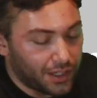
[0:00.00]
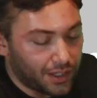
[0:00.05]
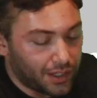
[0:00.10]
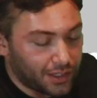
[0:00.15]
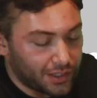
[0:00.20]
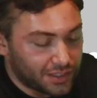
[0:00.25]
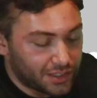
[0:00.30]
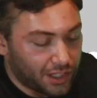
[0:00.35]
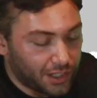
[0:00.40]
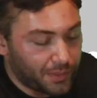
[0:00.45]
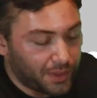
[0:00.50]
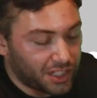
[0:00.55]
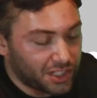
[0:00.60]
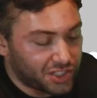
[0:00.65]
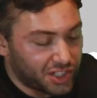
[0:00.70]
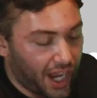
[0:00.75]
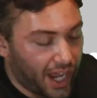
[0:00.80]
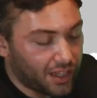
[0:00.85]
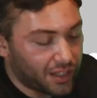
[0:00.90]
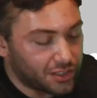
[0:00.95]
a
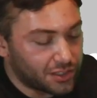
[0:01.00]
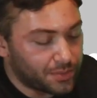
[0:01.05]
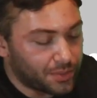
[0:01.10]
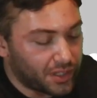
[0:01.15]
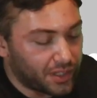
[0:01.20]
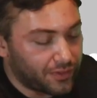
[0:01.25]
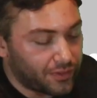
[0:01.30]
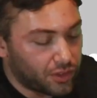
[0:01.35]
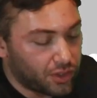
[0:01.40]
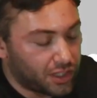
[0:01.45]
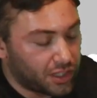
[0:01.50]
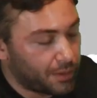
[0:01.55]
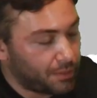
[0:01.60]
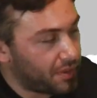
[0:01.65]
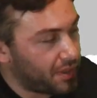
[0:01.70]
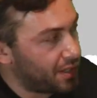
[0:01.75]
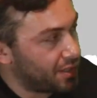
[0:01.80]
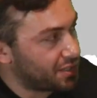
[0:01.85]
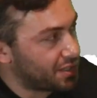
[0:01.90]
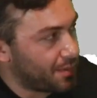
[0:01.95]
challenge. But if you look at the
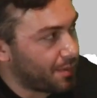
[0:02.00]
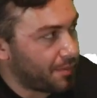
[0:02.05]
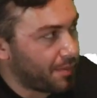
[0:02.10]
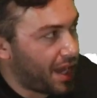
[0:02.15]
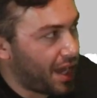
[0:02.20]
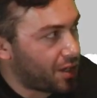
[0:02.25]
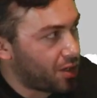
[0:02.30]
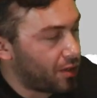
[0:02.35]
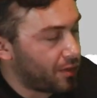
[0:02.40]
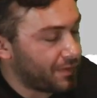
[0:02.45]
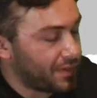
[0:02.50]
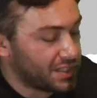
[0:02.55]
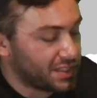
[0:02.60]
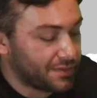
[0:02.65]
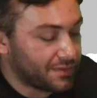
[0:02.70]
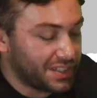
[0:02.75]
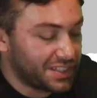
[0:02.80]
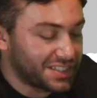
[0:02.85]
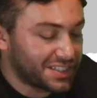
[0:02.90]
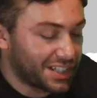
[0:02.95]
players coming back
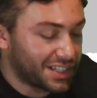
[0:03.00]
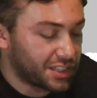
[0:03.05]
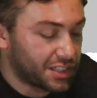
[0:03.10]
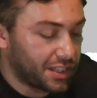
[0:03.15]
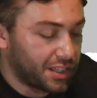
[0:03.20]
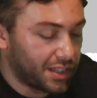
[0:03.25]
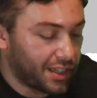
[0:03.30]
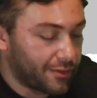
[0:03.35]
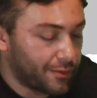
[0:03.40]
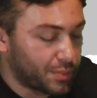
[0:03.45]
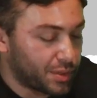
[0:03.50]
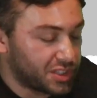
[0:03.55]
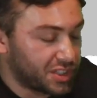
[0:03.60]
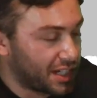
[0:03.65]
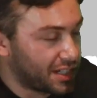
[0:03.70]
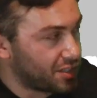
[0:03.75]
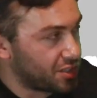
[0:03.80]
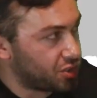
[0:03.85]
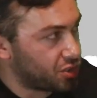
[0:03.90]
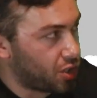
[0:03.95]
offensively, 6 of the 11
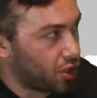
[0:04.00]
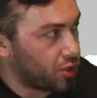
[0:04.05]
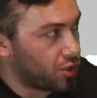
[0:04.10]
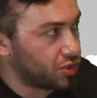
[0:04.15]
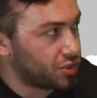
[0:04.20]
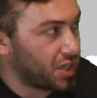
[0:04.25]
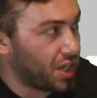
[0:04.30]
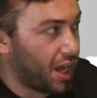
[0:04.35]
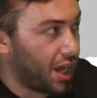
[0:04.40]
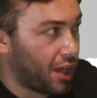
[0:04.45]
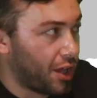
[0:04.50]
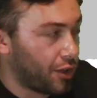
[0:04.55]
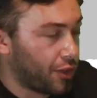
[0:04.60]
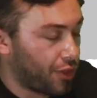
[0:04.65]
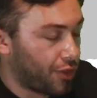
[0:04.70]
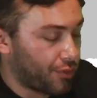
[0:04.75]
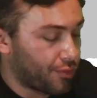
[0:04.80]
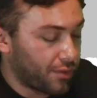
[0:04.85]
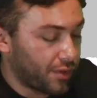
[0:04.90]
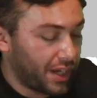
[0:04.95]
projected starters,
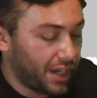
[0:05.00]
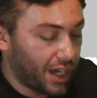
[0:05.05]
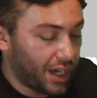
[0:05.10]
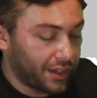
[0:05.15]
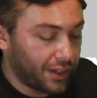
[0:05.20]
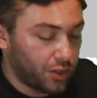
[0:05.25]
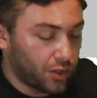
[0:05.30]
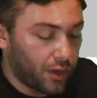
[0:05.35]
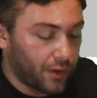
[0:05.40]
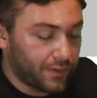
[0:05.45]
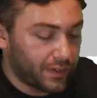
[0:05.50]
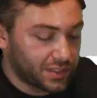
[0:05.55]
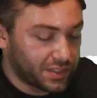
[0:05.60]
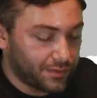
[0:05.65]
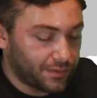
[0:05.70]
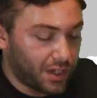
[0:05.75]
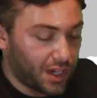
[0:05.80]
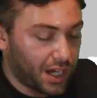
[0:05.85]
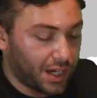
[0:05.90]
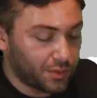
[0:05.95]
3 on the
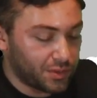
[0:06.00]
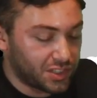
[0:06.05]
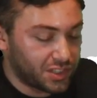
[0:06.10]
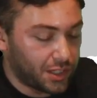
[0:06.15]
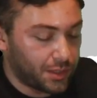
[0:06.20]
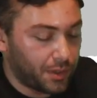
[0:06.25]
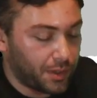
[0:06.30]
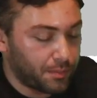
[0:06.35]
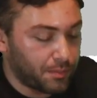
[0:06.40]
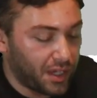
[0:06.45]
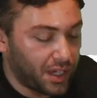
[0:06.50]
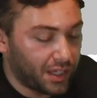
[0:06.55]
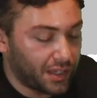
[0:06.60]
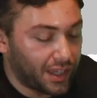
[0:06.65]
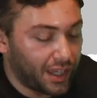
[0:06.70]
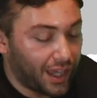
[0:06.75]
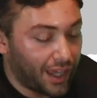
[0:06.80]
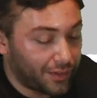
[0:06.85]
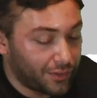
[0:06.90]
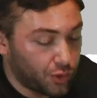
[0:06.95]
offensive line, which is going to be big.
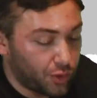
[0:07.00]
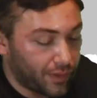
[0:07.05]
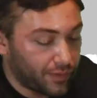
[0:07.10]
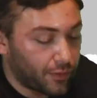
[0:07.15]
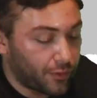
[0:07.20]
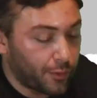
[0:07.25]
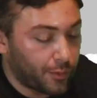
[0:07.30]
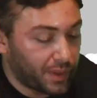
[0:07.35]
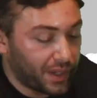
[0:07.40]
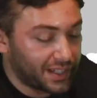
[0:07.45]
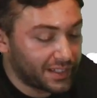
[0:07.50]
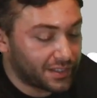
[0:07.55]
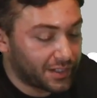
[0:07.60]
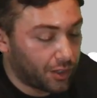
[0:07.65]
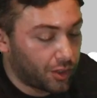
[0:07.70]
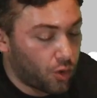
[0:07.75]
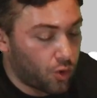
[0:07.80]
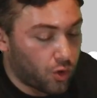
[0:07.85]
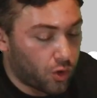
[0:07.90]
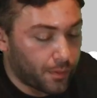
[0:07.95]
They do have to replace
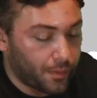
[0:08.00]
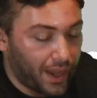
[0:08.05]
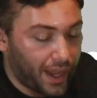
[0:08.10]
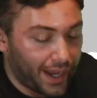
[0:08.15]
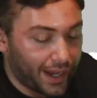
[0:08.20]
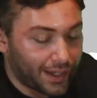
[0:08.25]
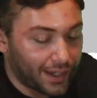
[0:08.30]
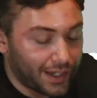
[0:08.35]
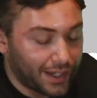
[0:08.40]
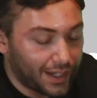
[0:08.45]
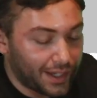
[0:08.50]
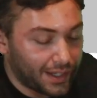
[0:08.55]
their quarterback.